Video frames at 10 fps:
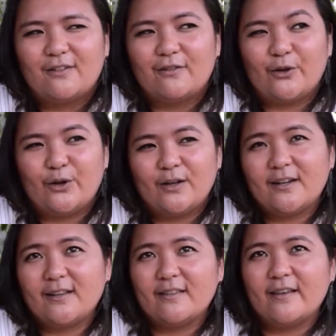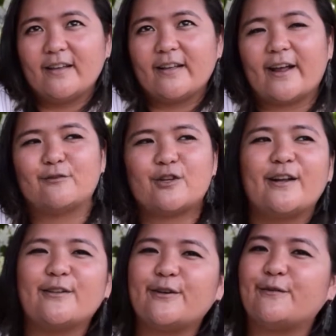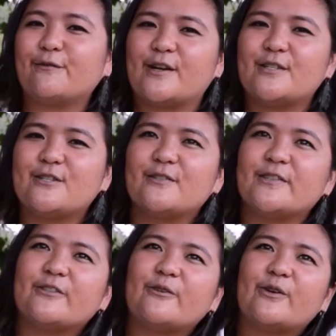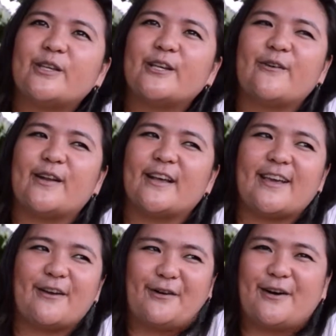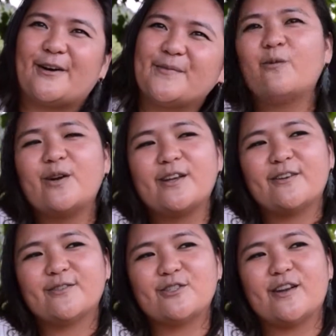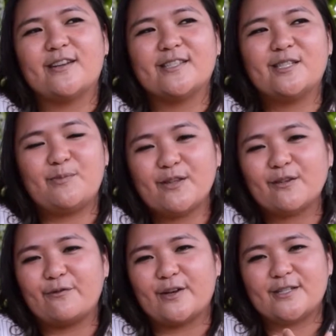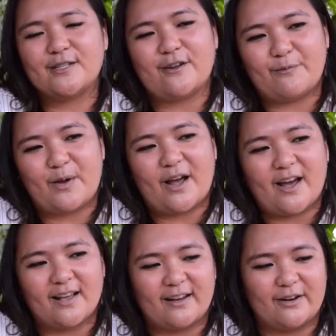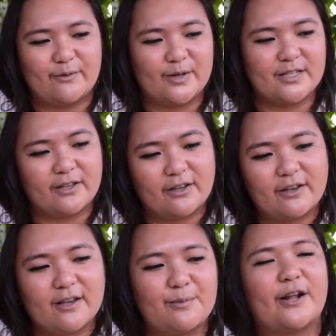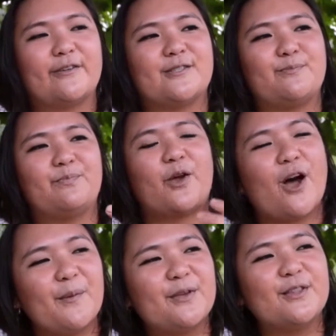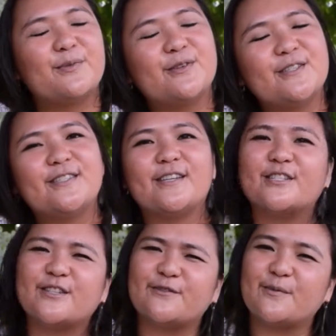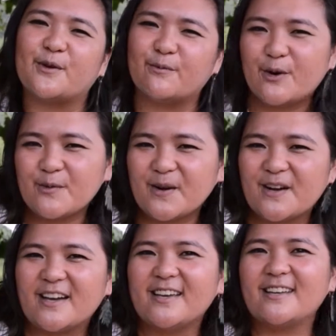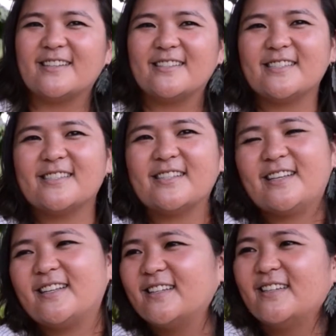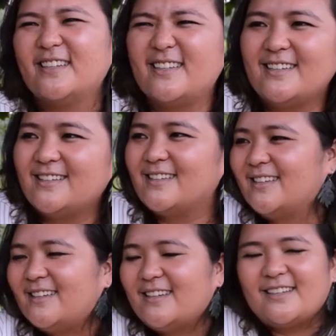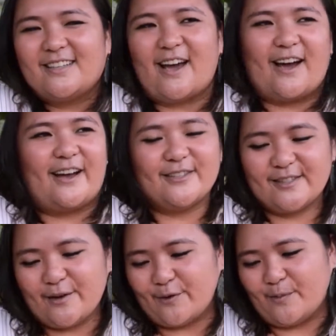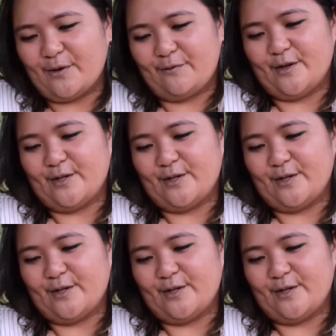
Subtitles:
learn anything. Like, I've tried to learn French using Duolingo and I gave up. One, I was trying to speak the French stuff back and it wasn't good, but I was copying the pronunciation from the robot and it just didn't, yeah, I just gave up on